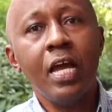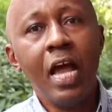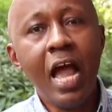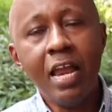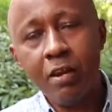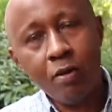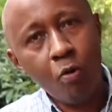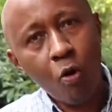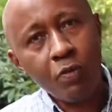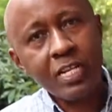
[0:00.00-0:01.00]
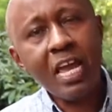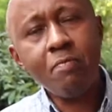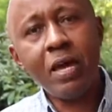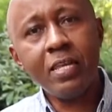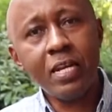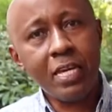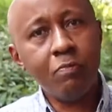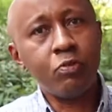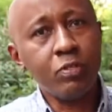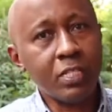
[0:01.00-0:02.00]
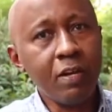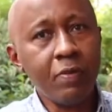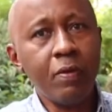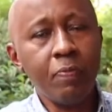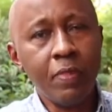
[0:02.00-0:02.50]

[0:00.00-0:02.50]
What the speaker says: and over time, I then came to discover